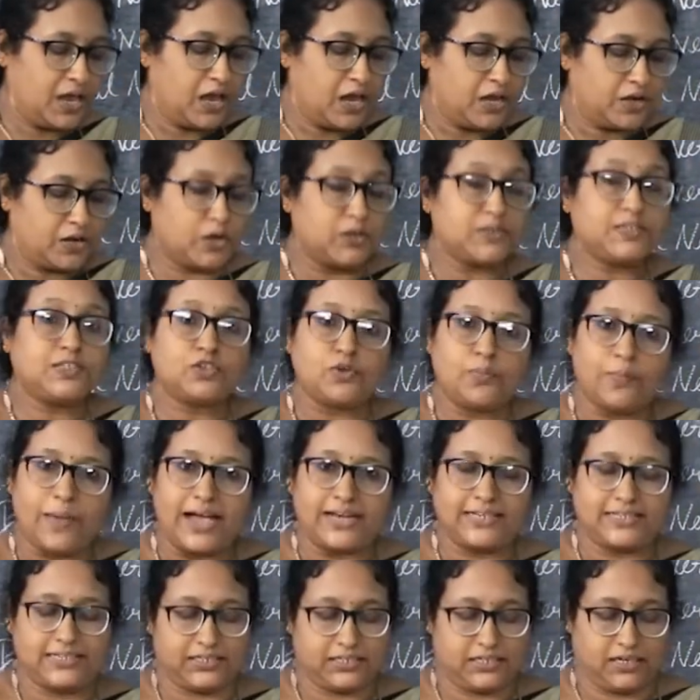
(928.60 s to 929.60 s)
Now
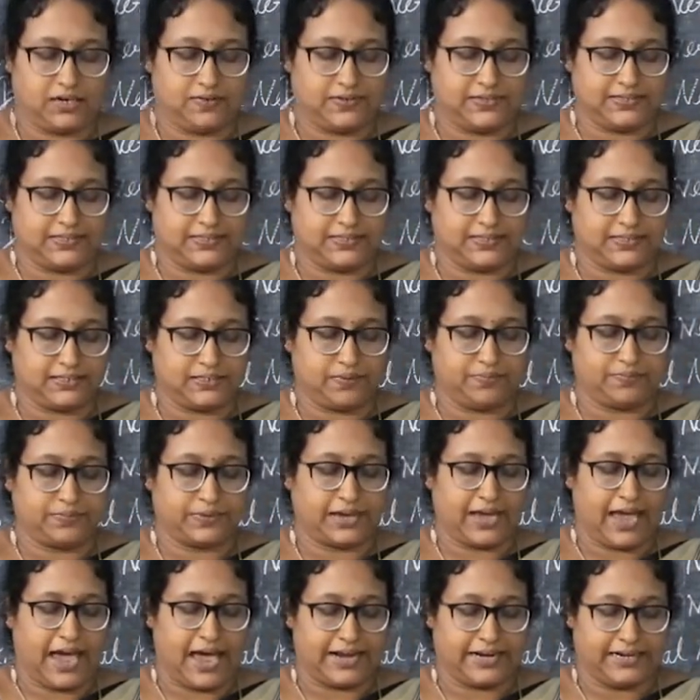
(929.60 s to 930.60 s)
somatic nervous
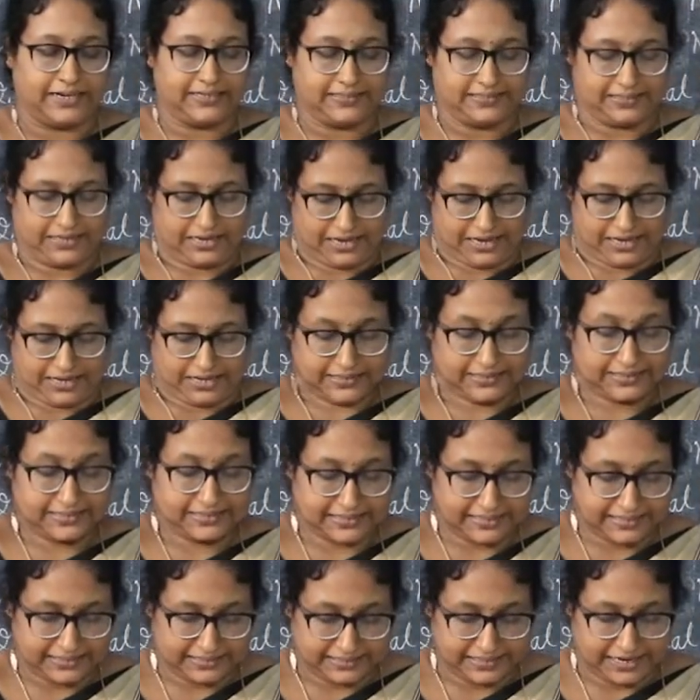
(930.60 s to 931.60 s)
system carries
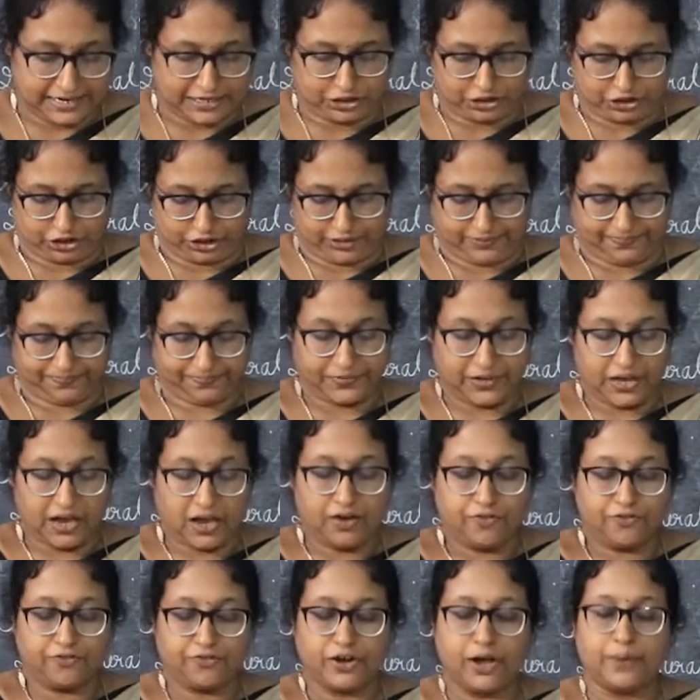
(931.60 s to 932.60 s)
sensation
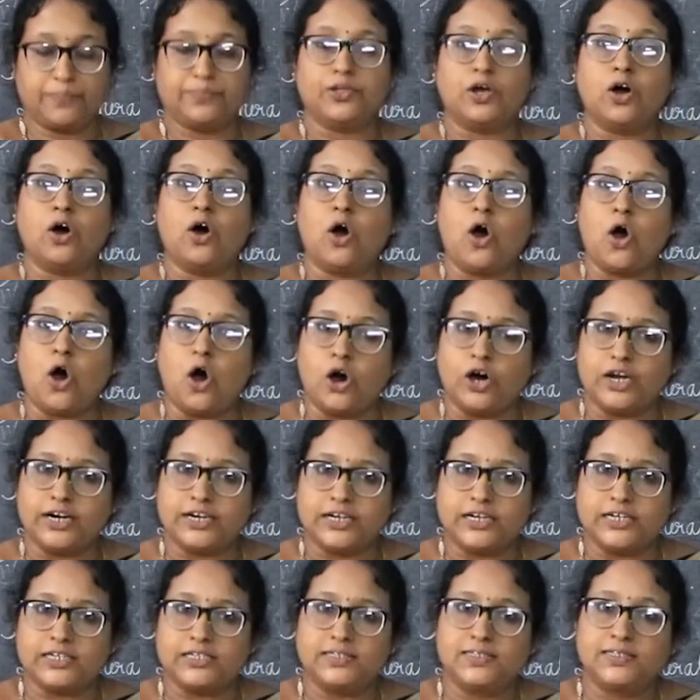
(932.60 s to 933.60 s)
from the
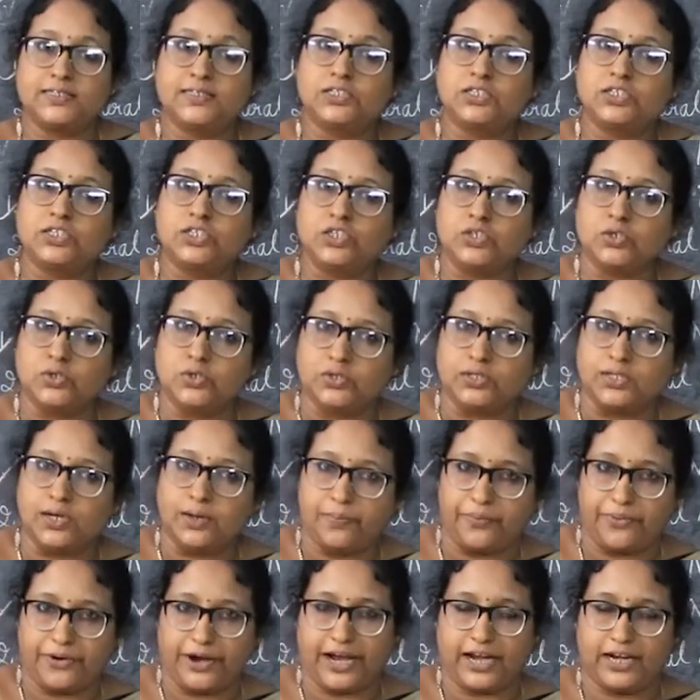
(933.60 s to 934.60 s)
organs to the
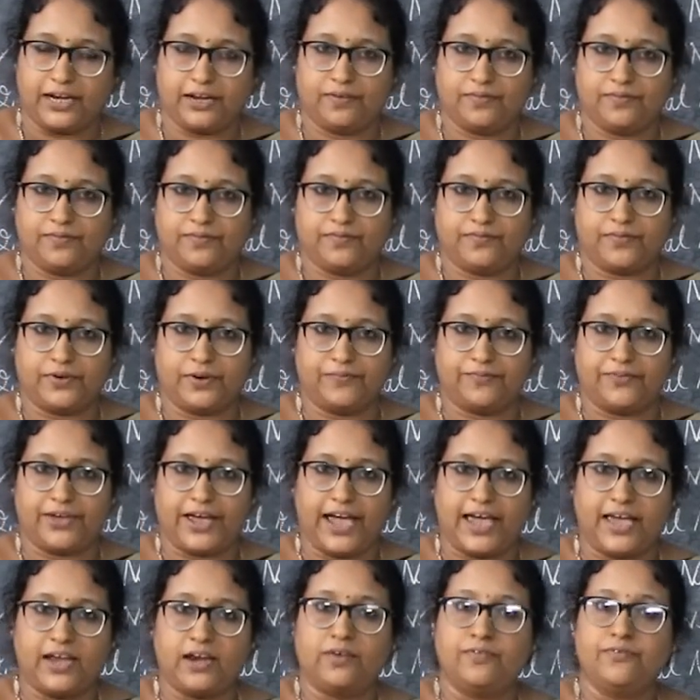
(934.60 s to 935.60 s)
brain. From
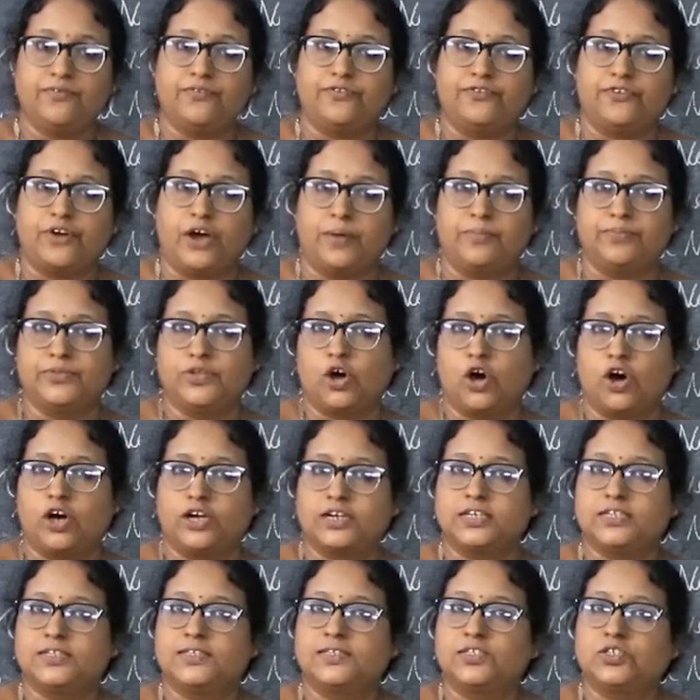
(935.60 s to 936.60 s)
where? From the
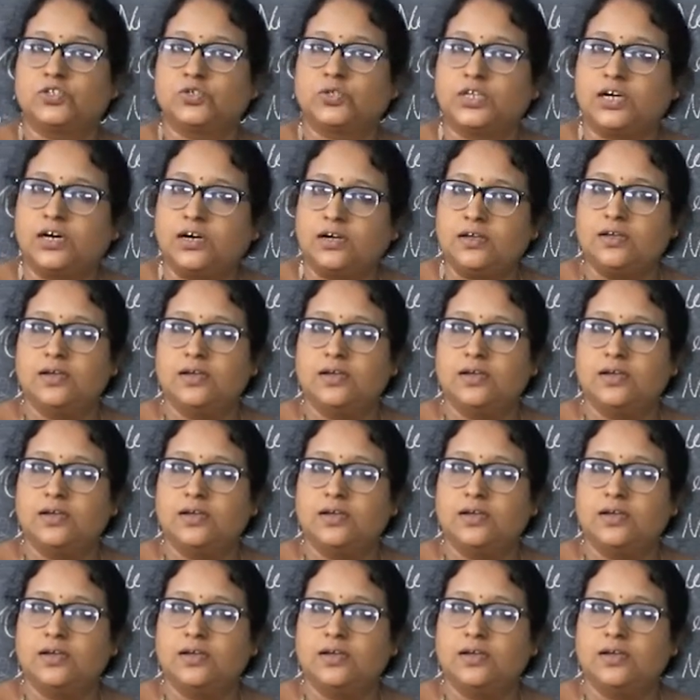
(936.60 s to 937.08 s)
organs to the